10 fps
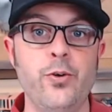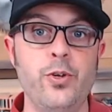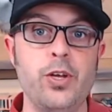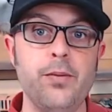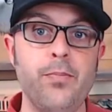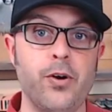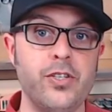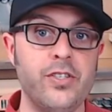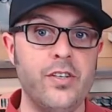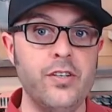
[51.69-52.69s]
you can
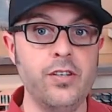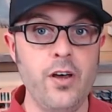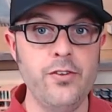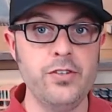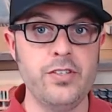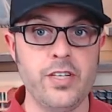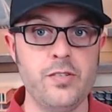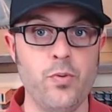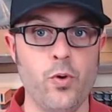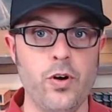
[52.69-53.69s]
purchase another 6
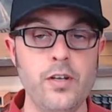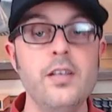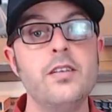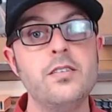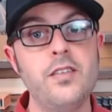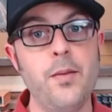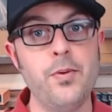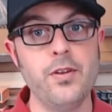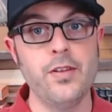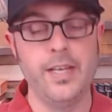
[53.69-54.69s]
port
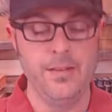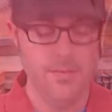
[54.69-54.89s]
separately.